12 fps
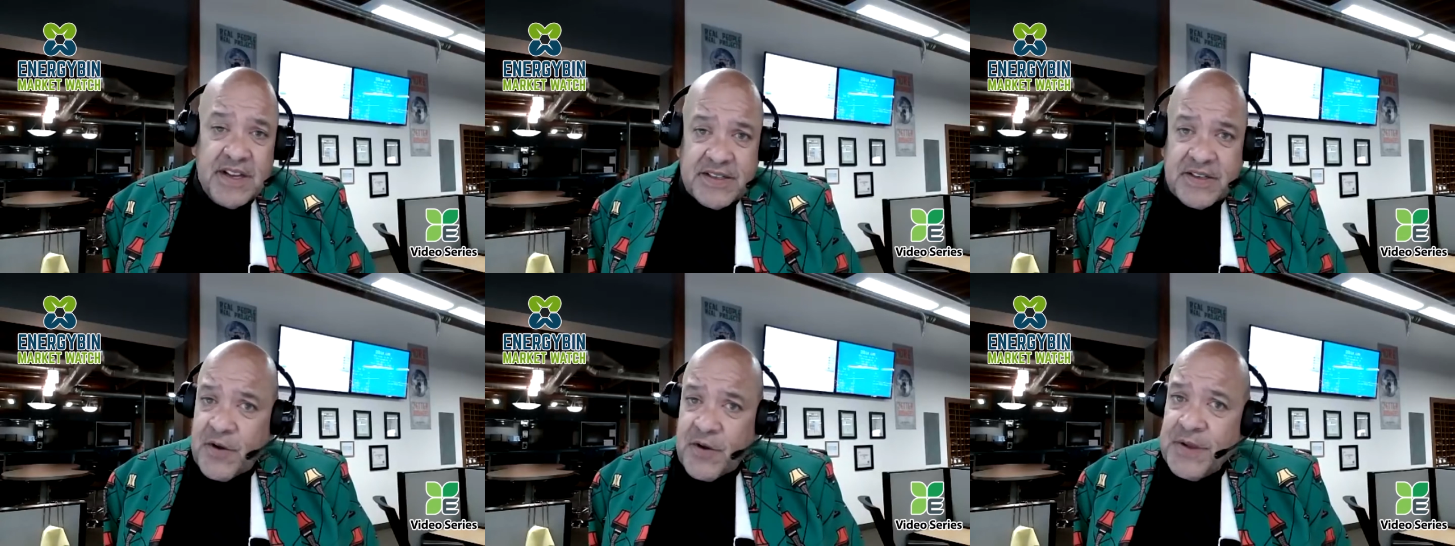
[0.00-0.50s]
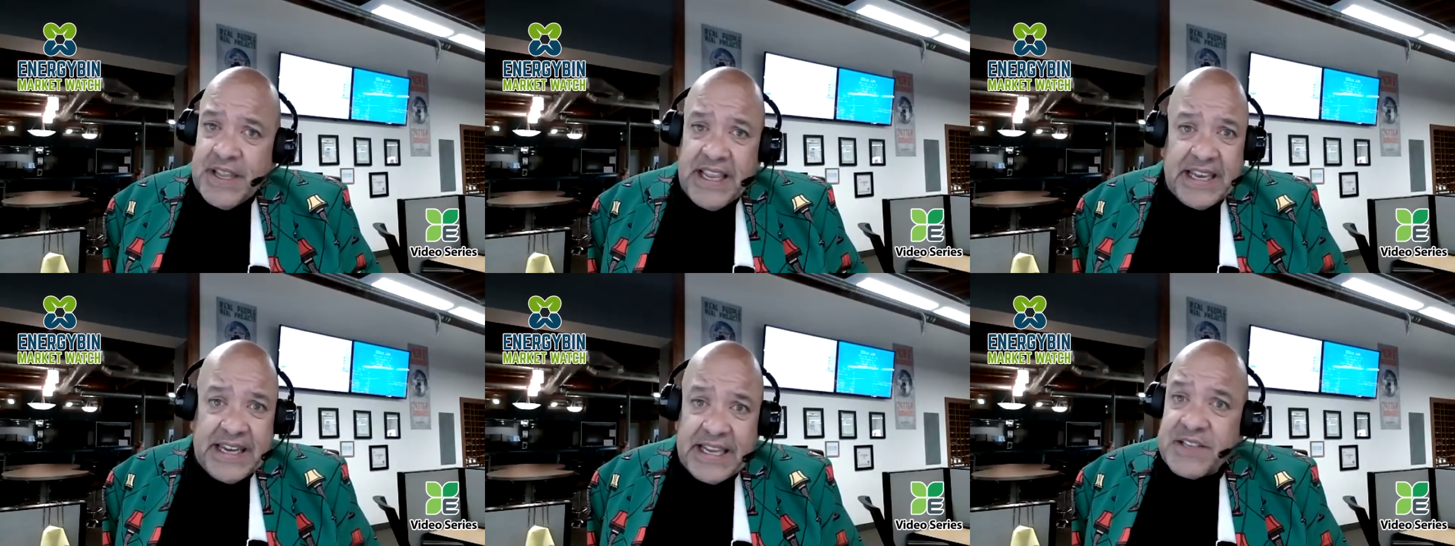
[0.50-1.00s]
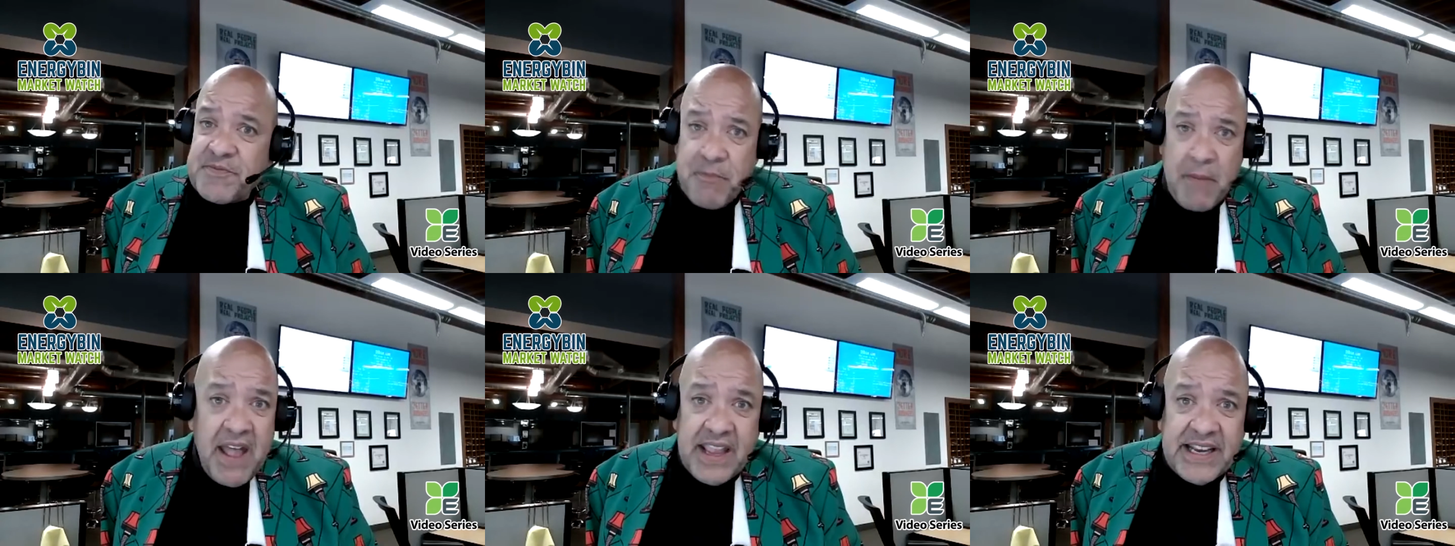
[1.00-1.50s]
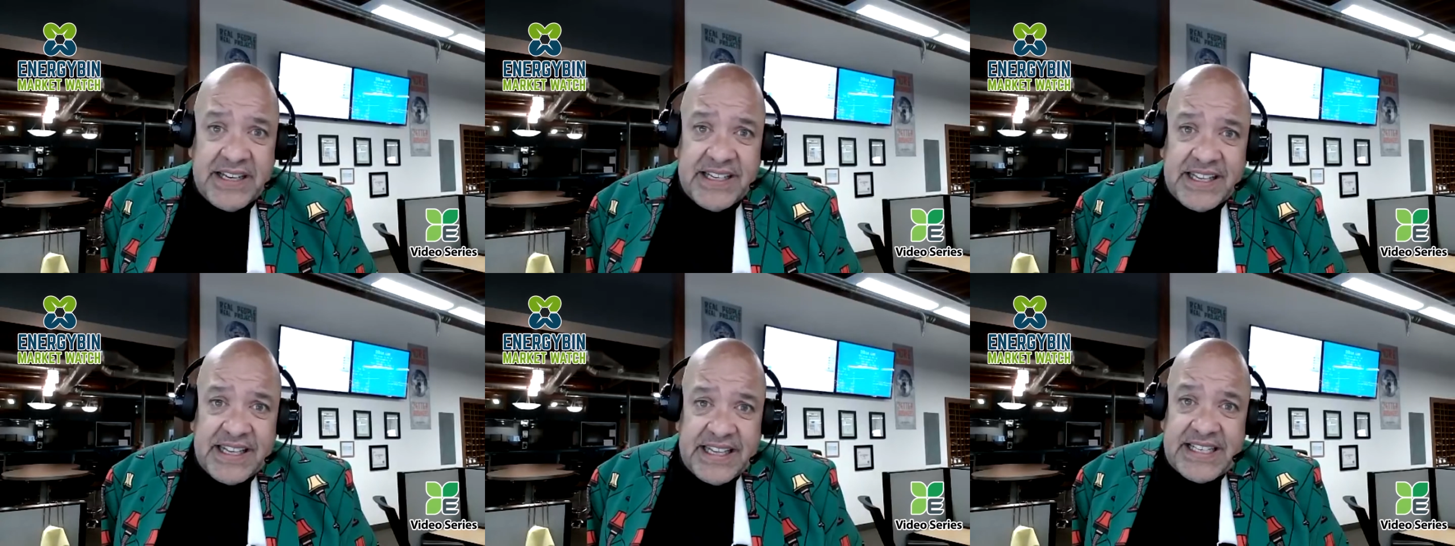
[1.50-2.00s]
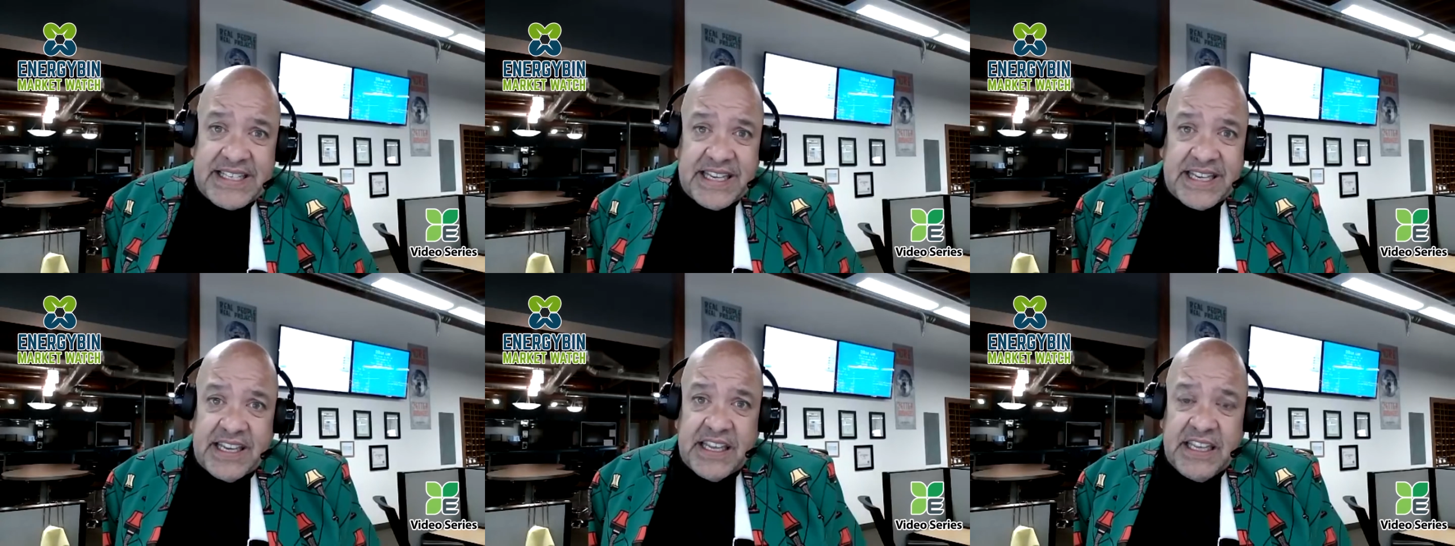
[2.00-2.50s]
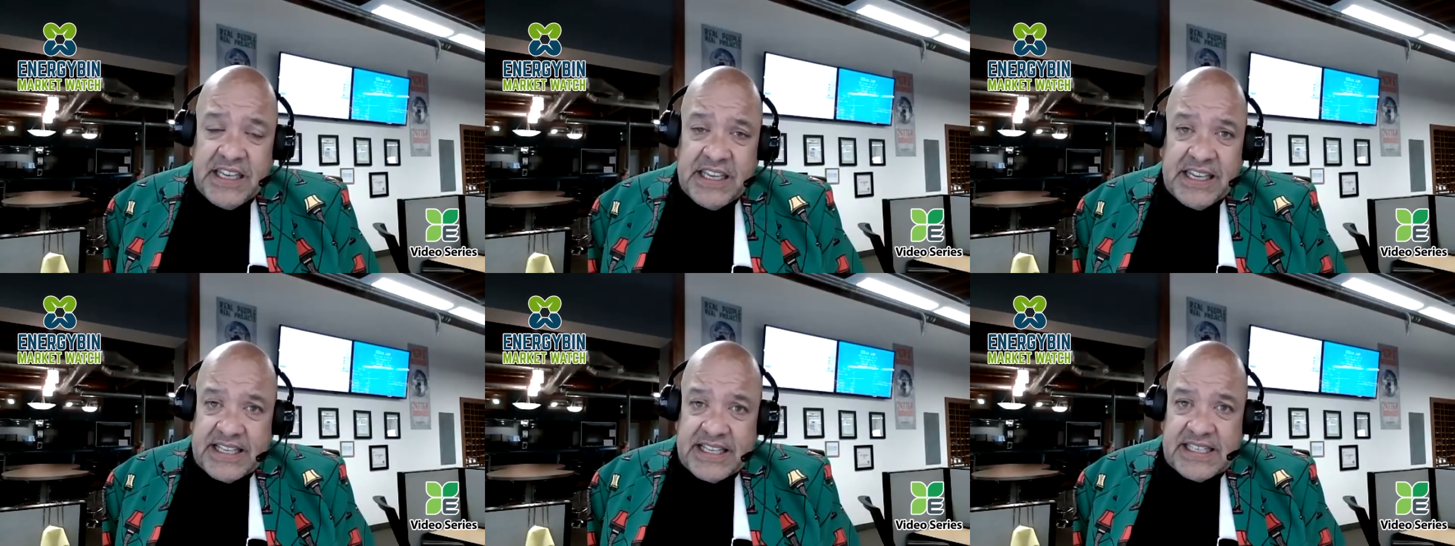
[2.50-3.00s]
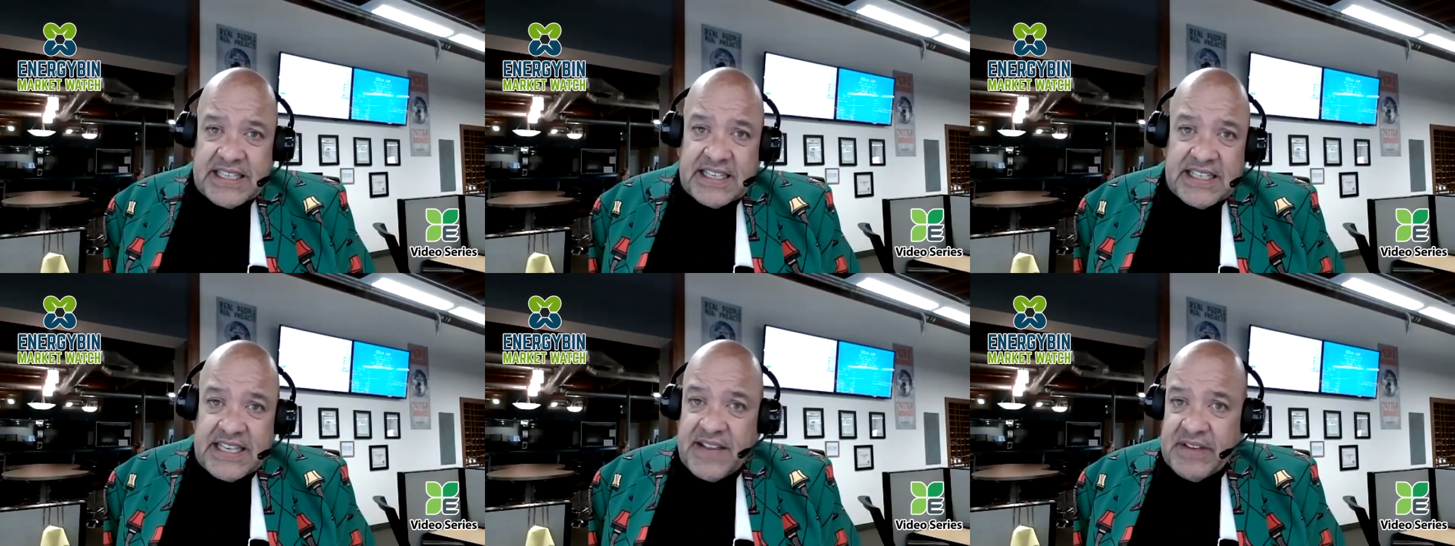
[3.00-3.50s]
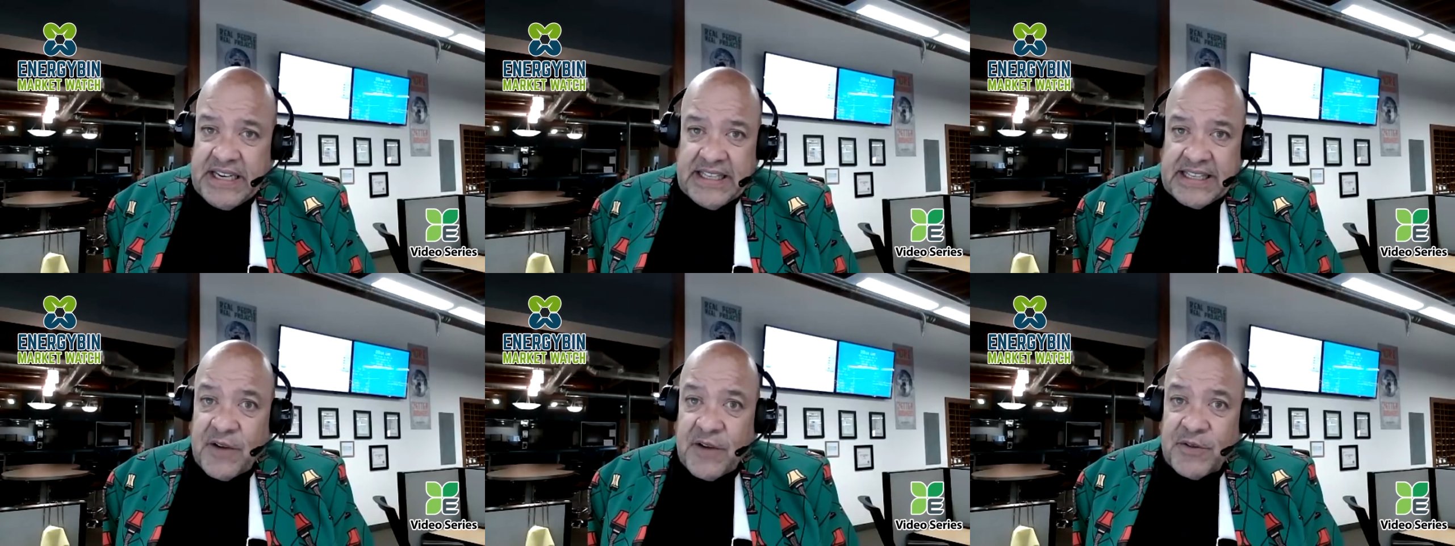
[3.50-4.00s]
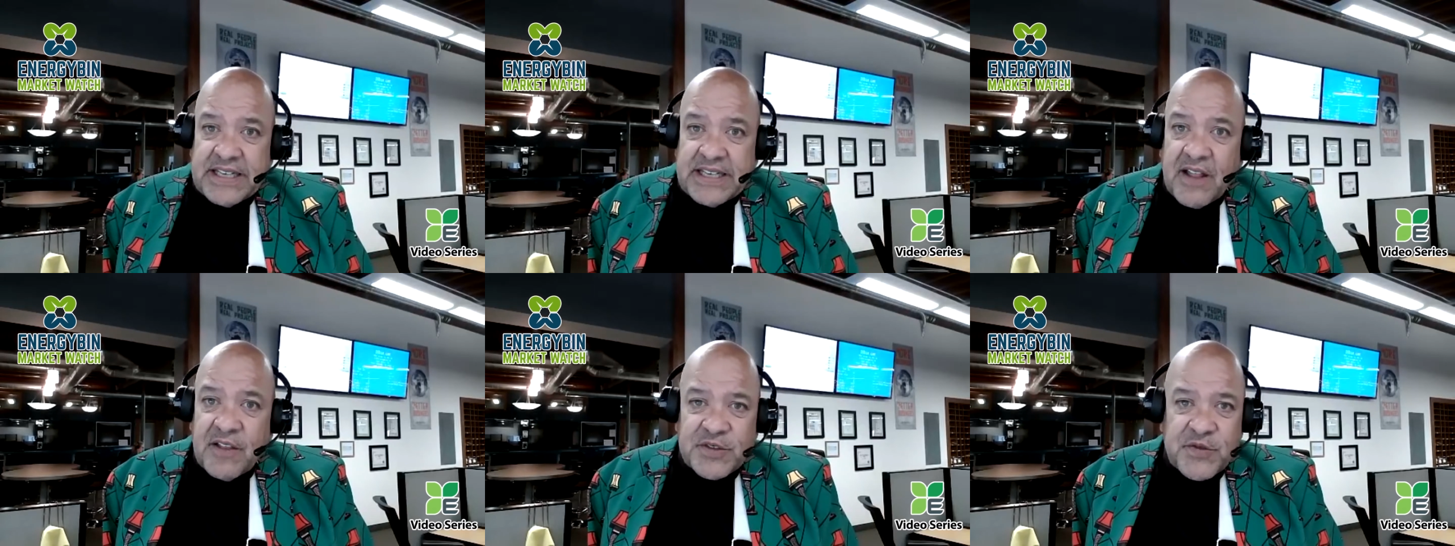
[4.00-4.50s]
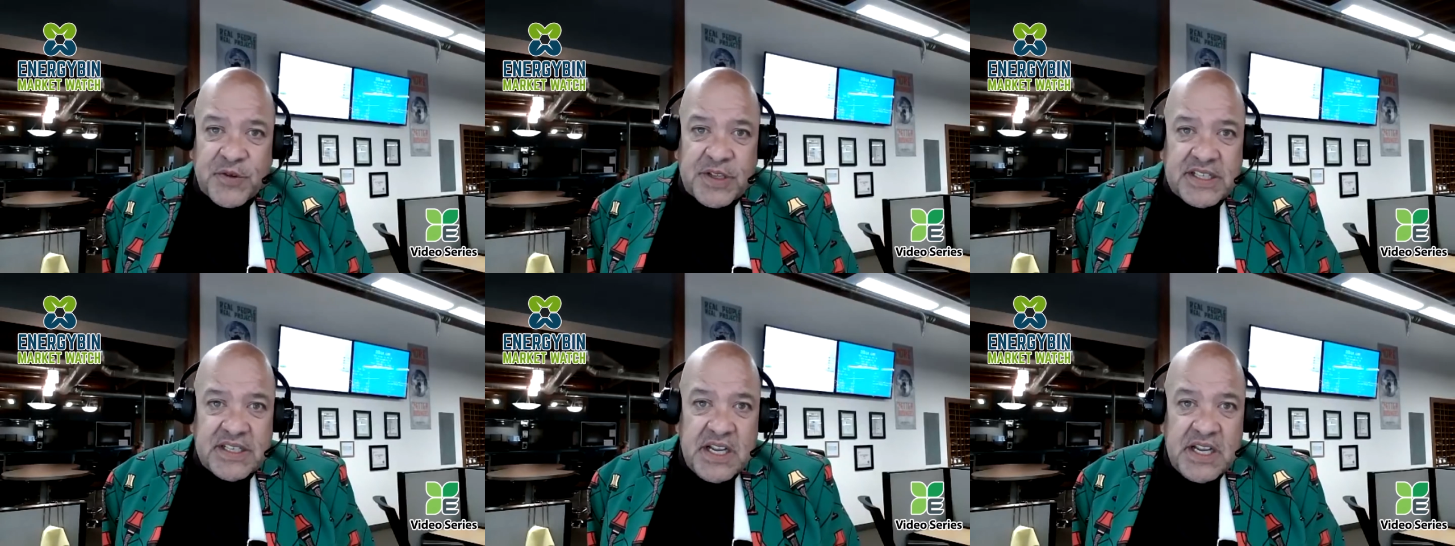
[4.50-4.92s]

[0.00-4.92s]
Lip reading: So in his mind, he's thinking he can get $6,000, $7,000, $8,000 for this.